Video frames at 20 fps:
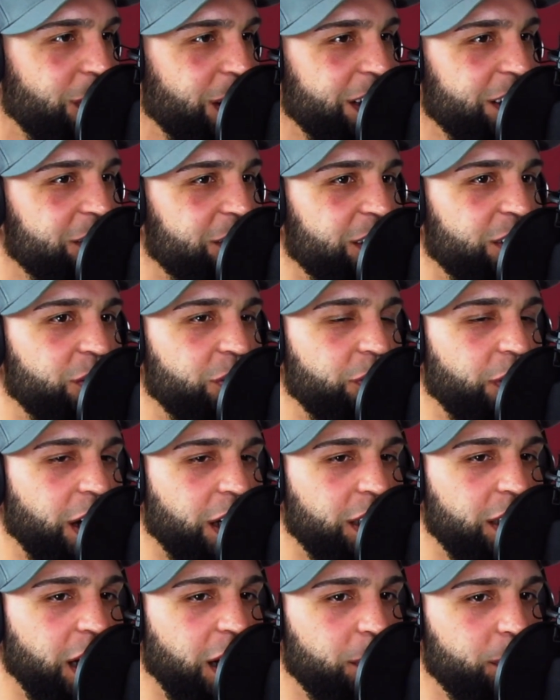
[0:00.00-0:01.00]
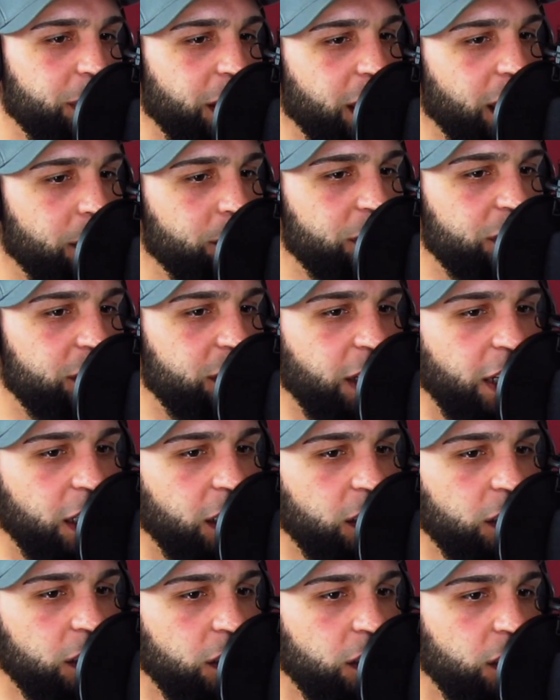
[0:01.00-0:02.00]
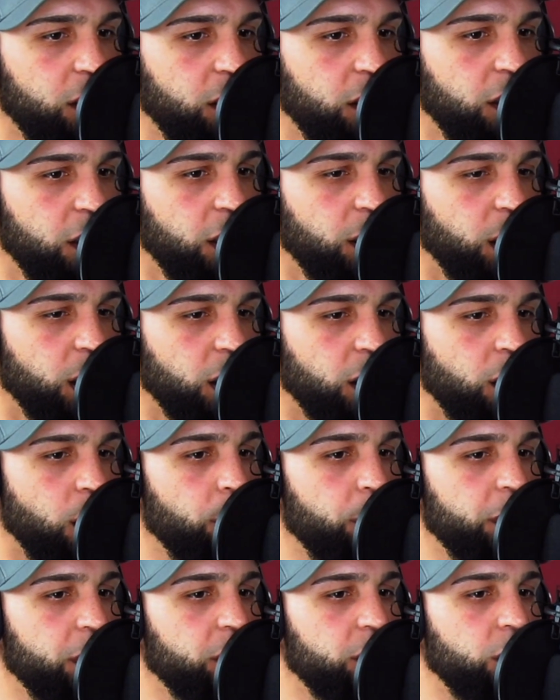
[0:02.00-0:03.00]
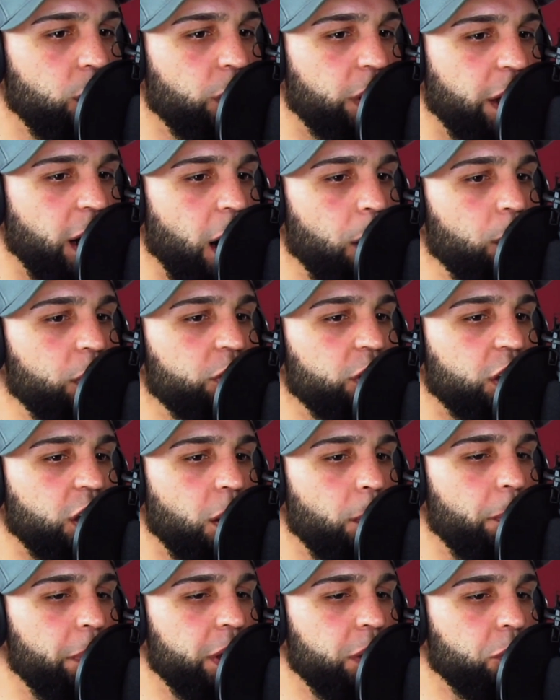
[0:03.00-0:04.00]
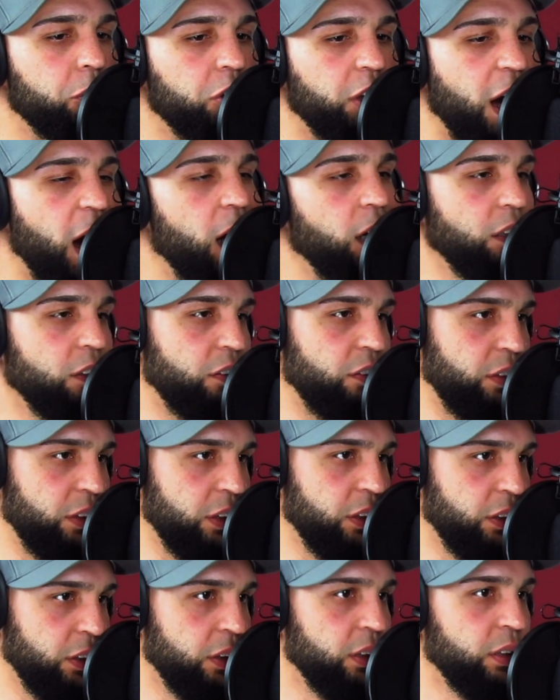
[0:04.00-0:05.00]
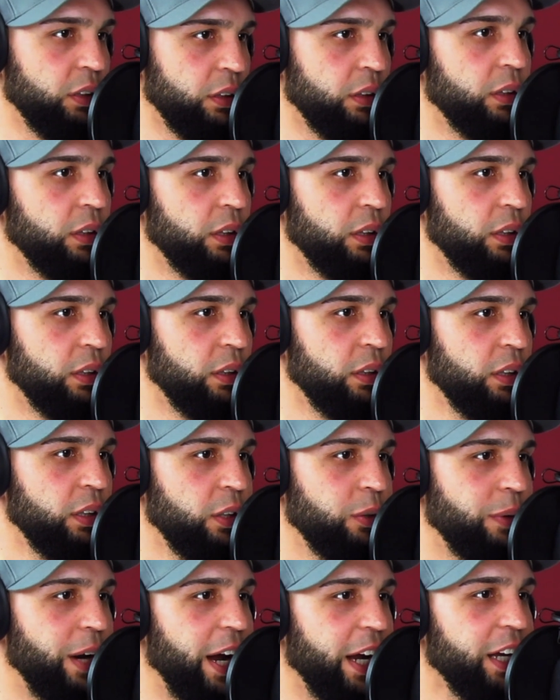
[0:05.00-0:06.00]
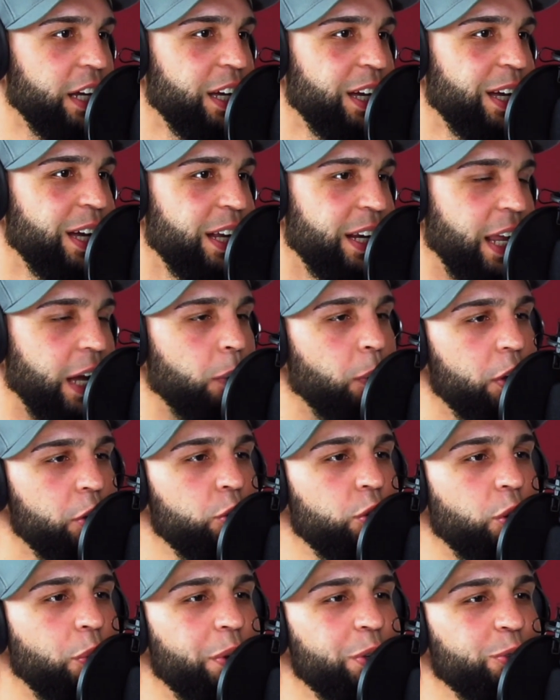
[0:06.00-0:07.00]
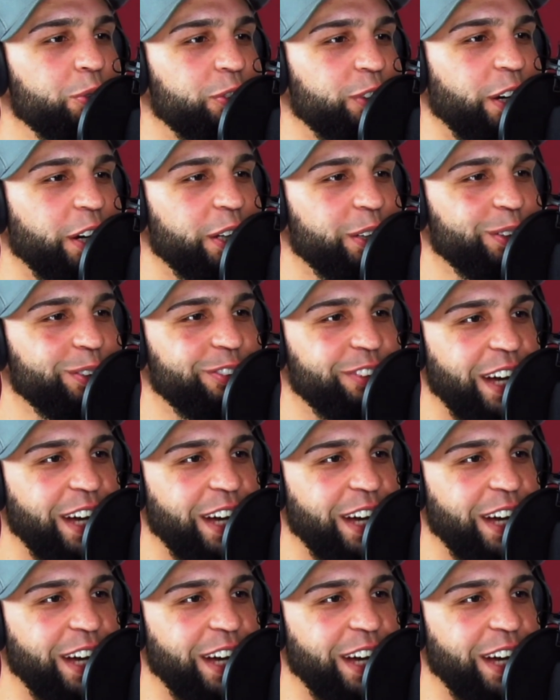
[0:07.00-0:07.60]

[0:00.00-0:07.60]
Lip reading: Fucking shit's fucked up, man. I'm just like, companies don't care. I wish a company was honest, right? Like when you start a new